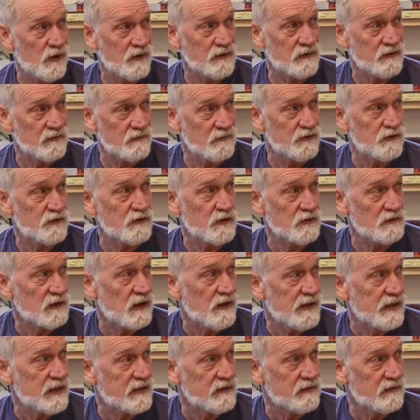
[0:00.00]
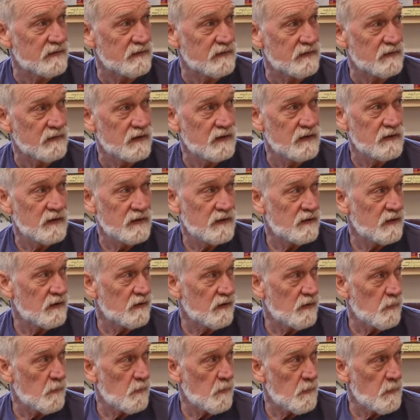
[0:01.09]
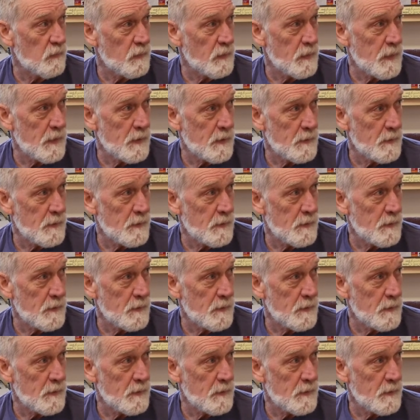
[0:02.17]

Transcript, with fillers: I just delight in um,